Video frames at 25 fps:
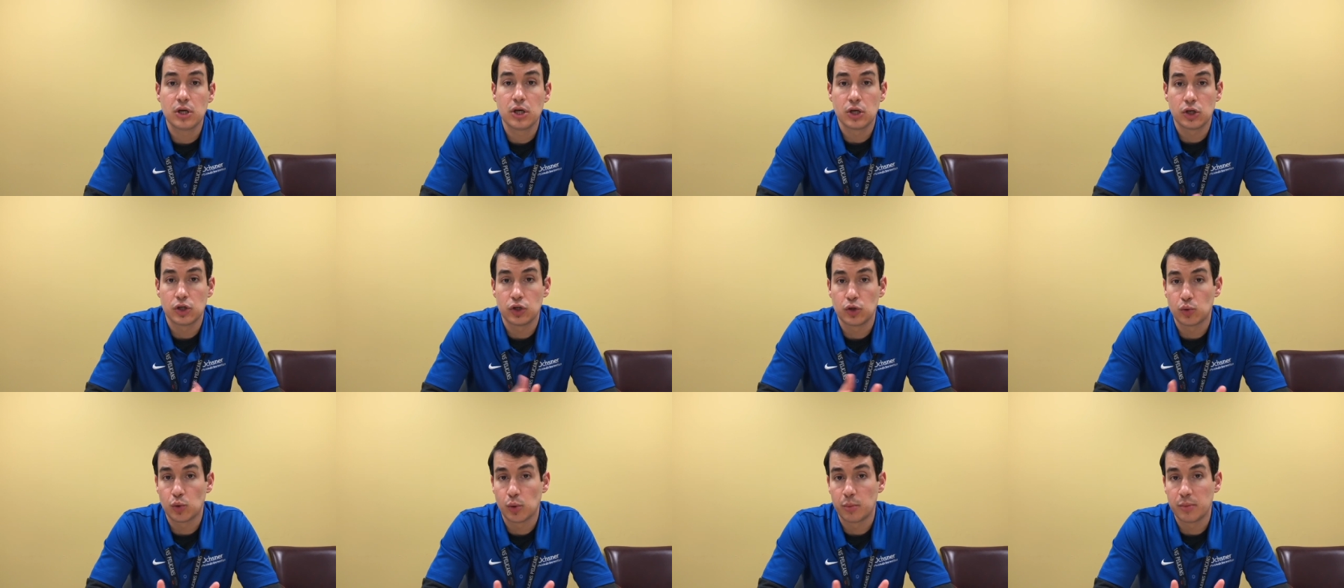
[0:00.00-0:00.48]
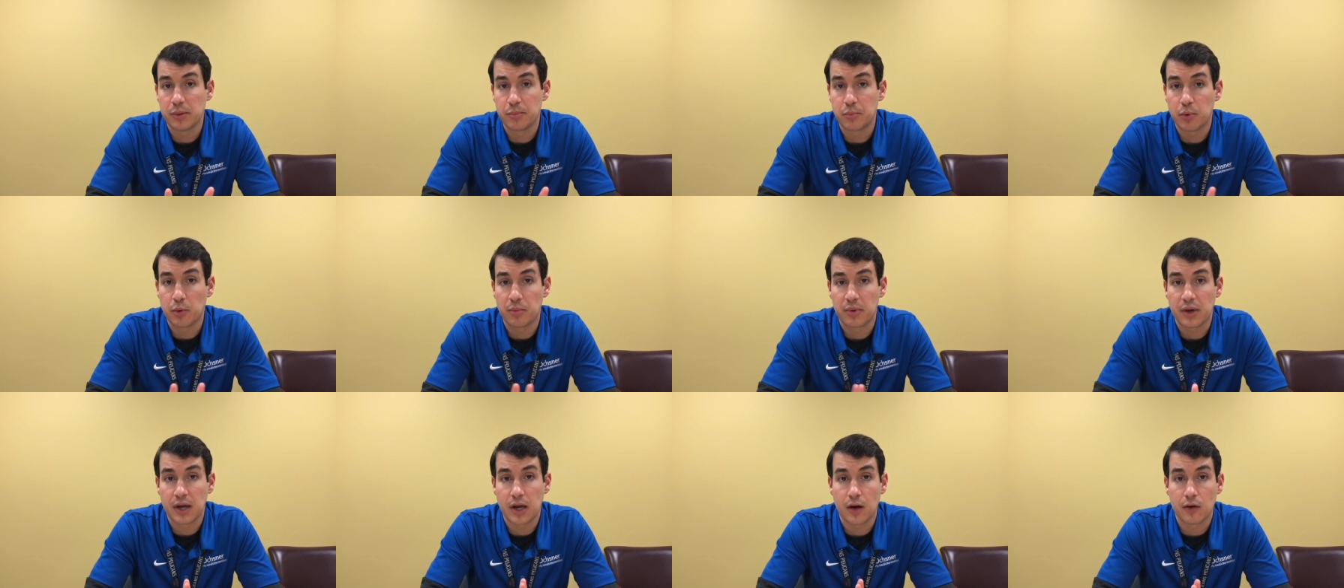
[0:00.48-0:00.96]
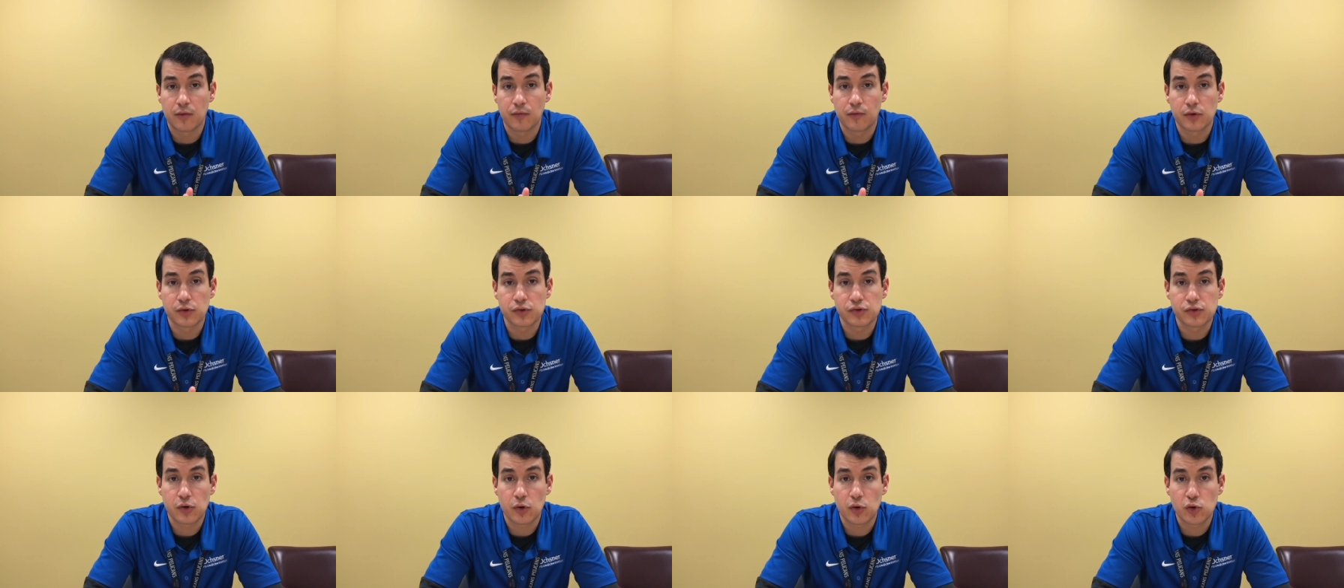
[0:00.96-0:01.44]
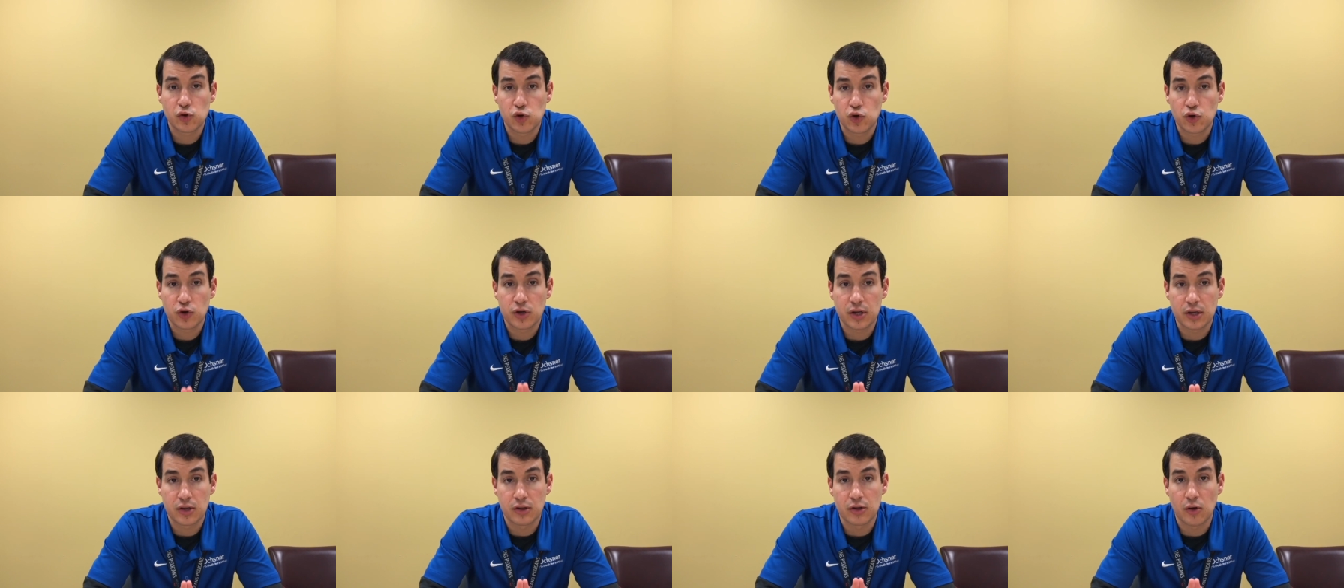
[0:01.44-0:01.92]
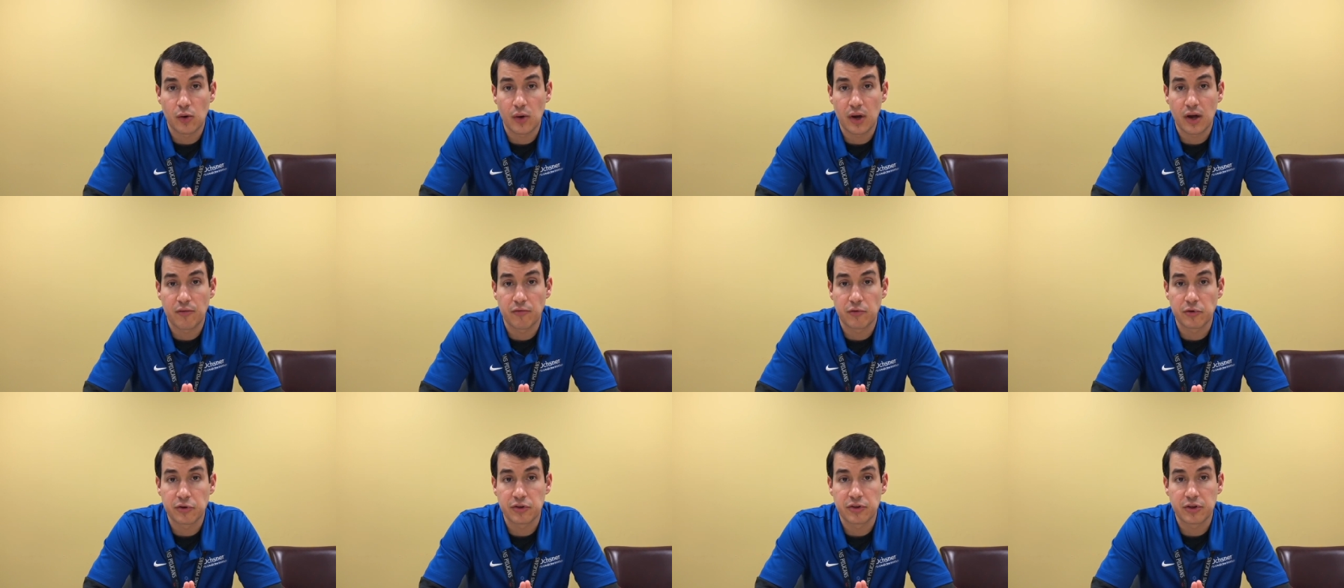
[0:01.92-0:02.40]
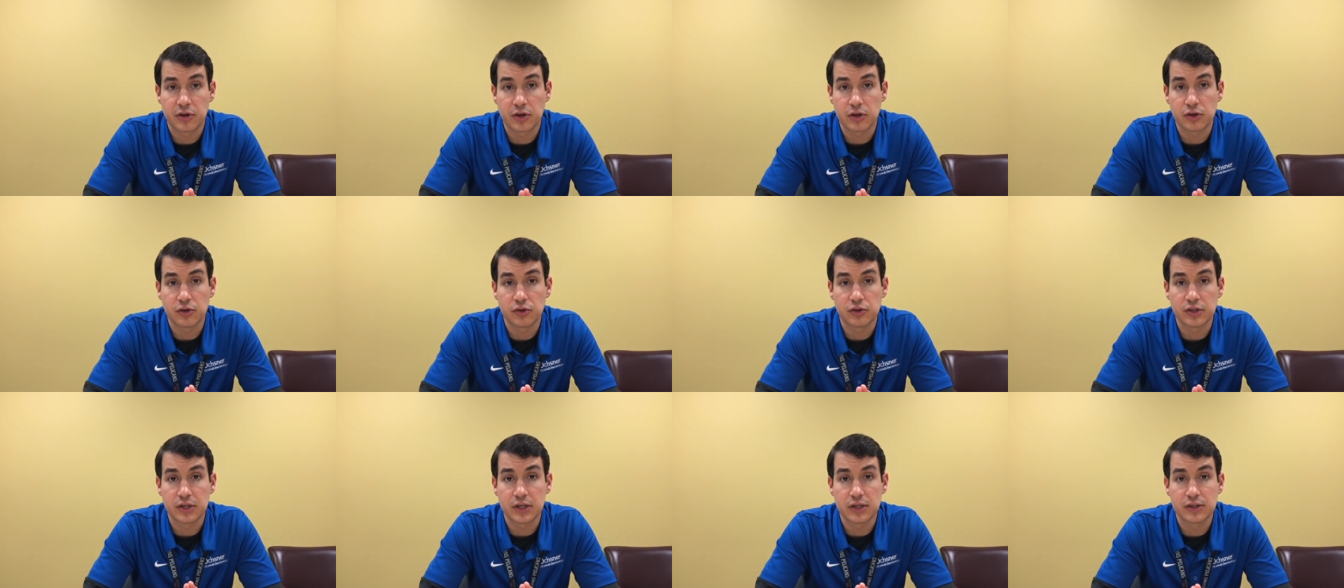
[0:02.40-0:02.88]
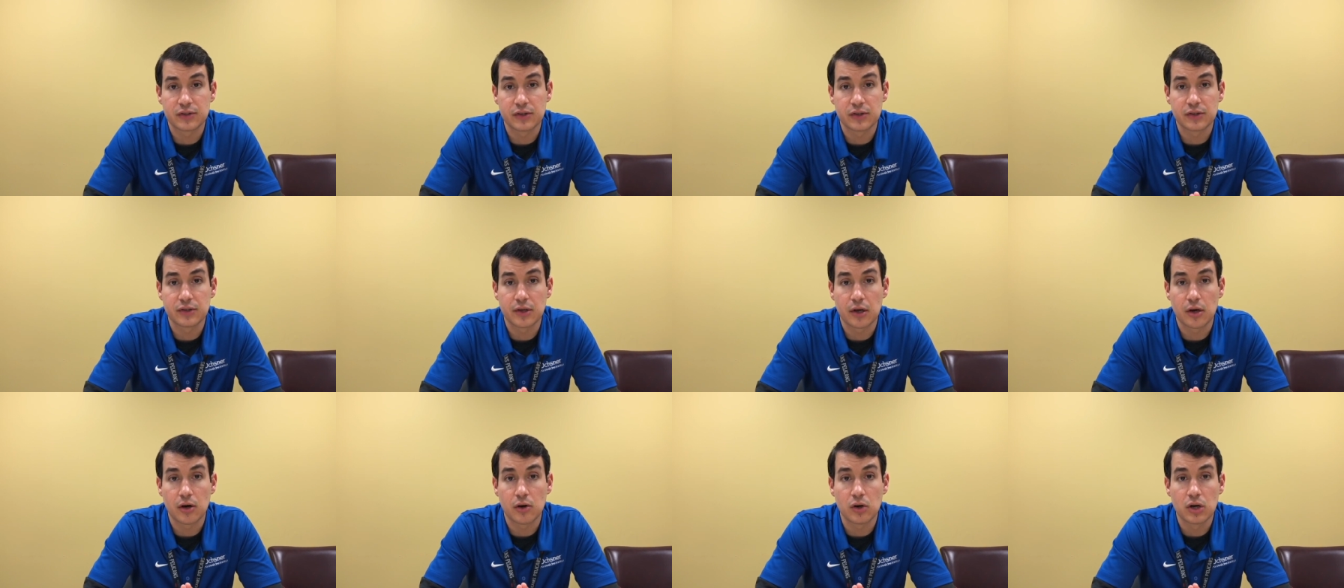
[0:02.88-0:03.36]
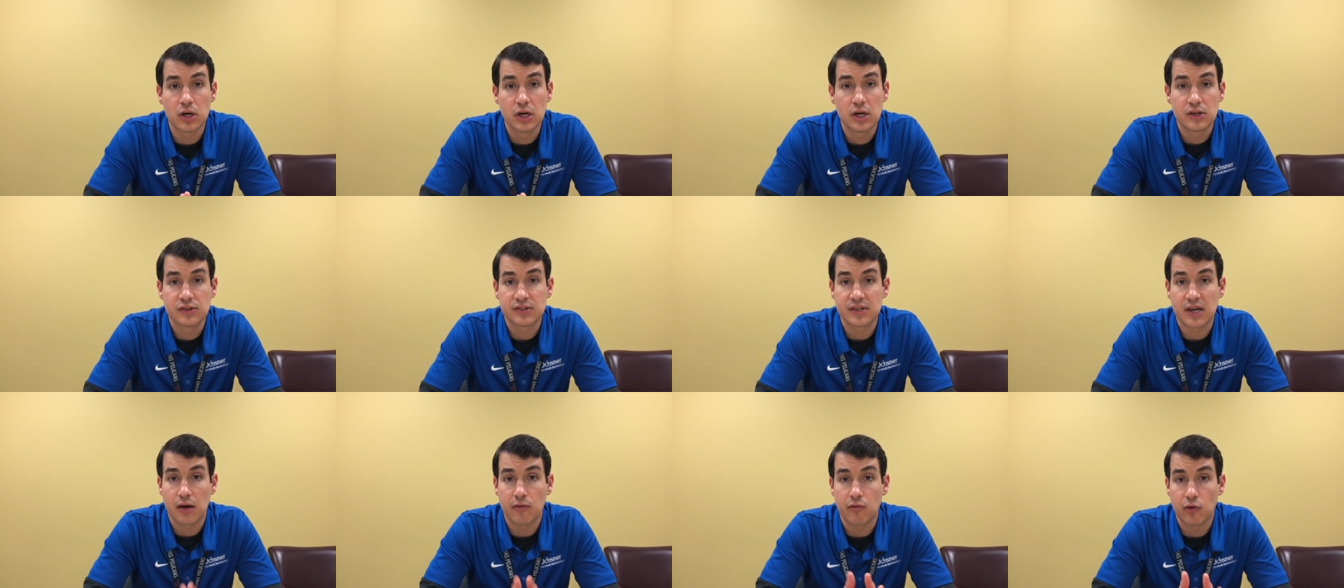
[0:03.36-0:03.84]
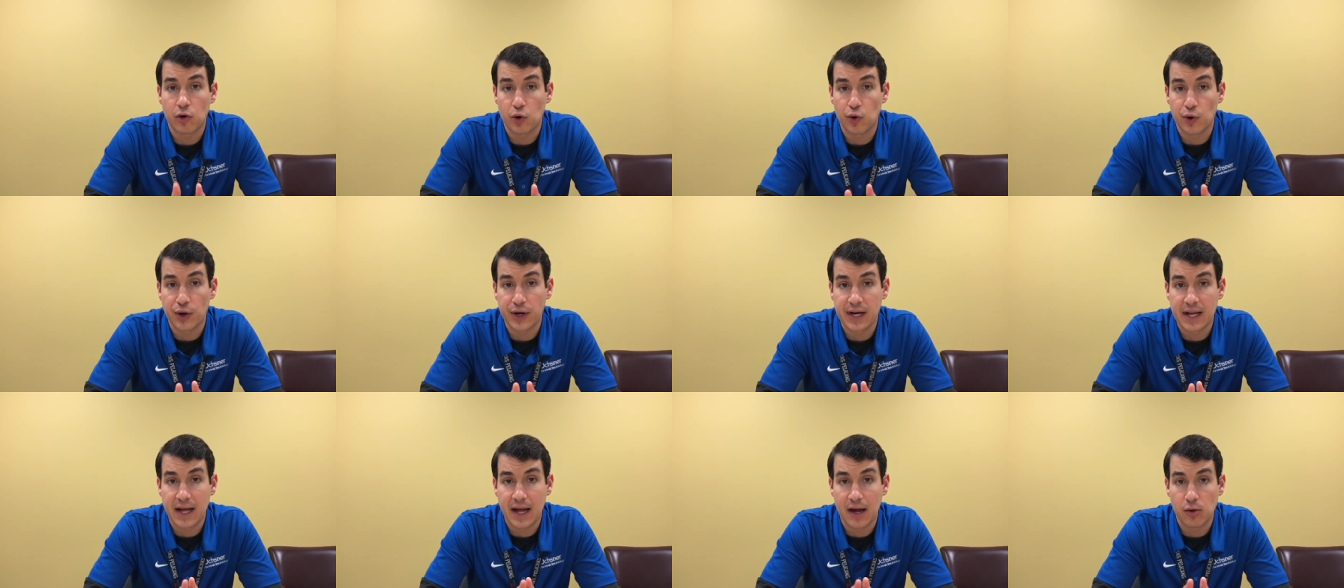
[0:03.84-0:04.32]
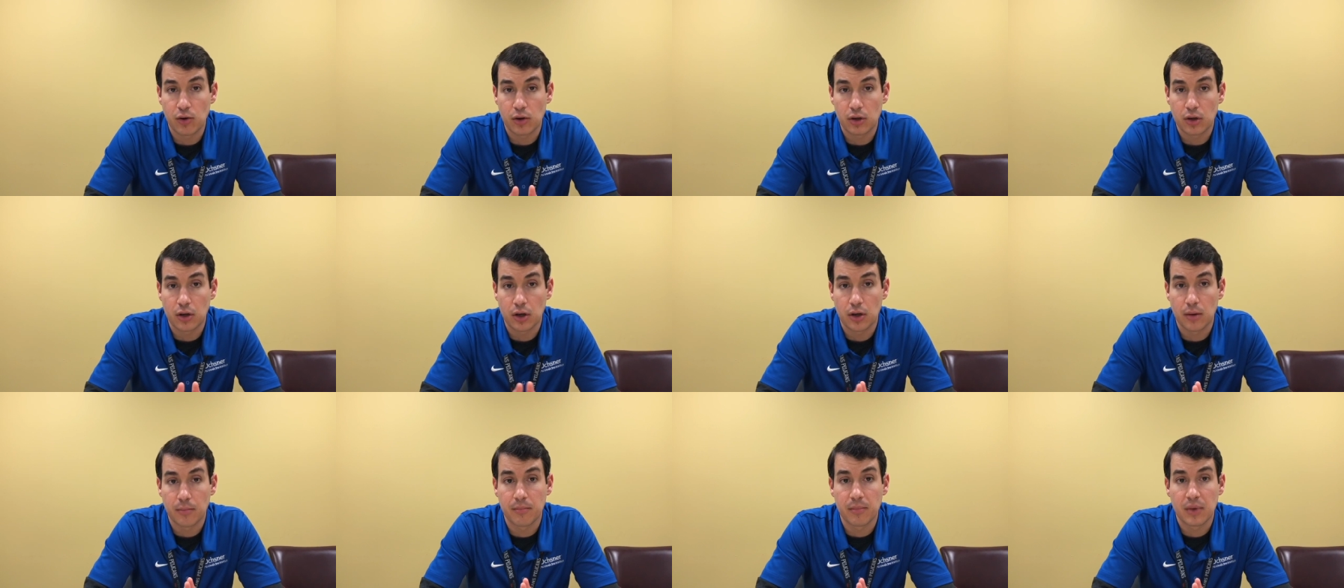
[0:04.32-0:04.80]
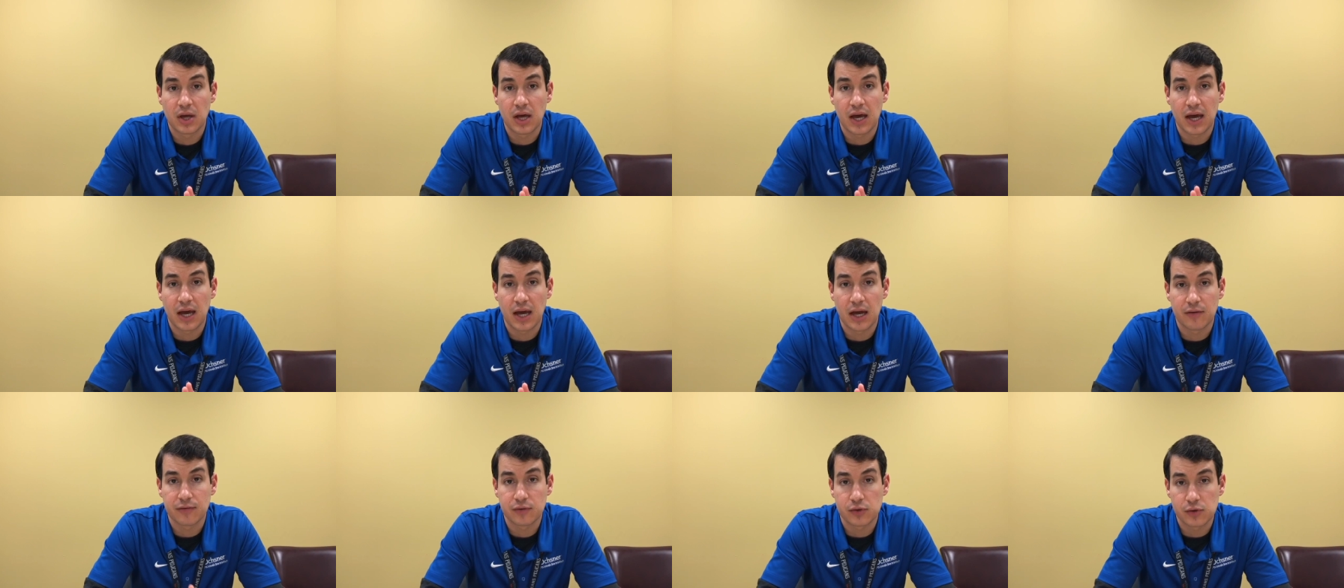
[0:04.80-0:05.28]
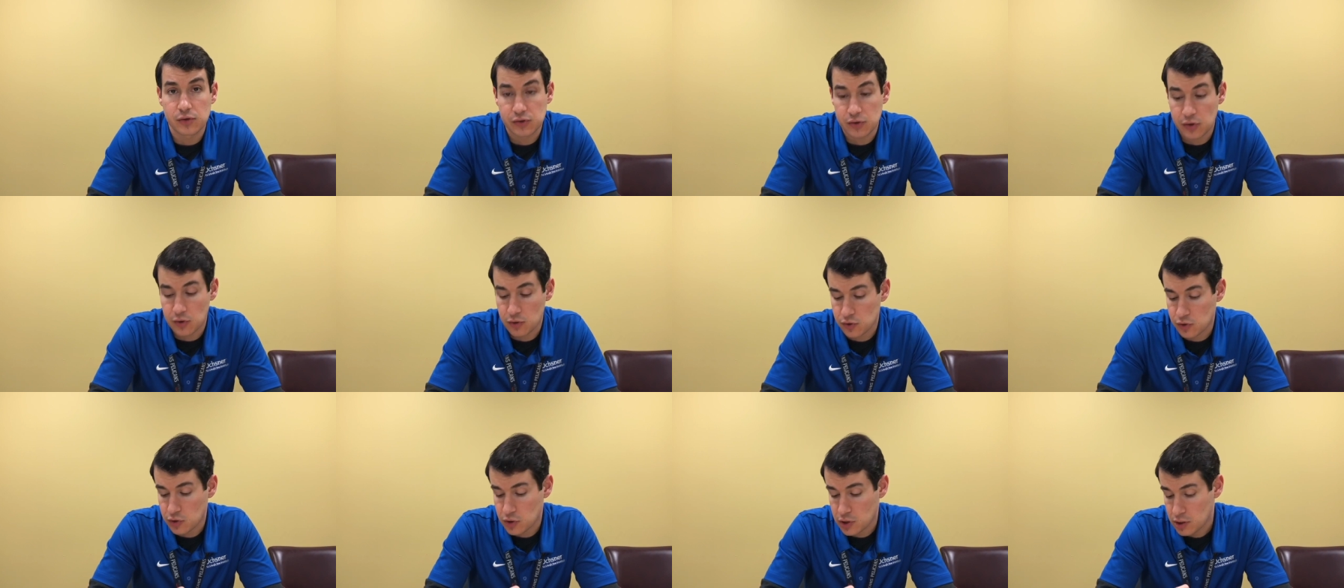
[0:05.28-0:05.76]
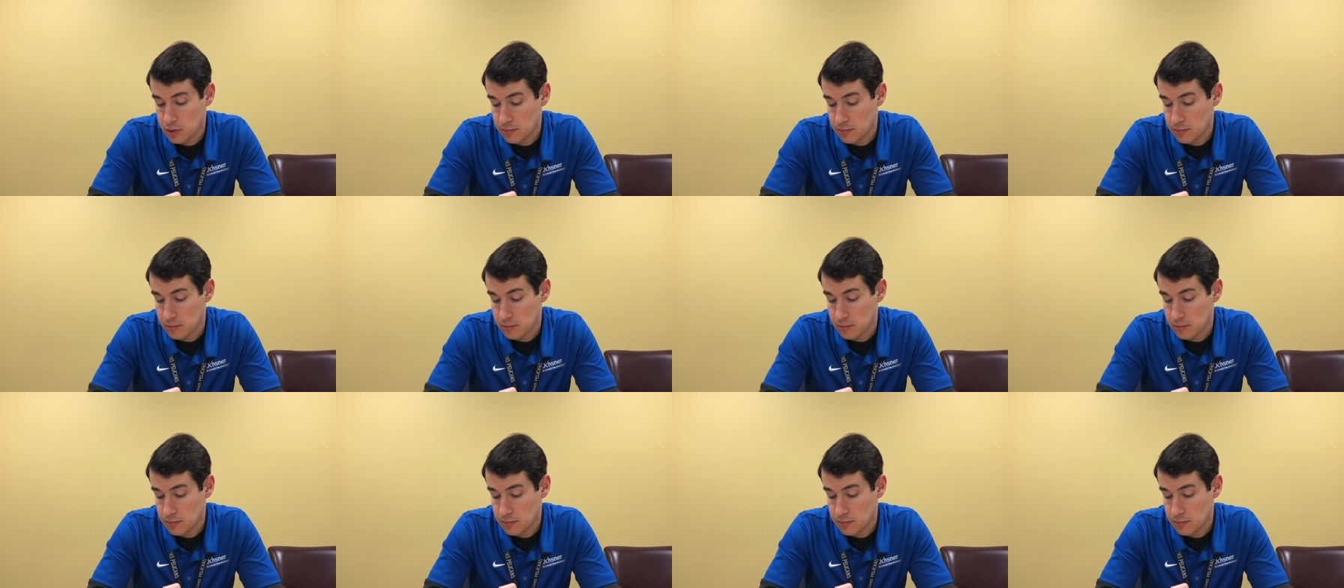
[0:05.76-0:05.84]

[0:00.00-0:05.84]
you will be prepared for surgery and know everything you need to know to have a great outcome after surgery.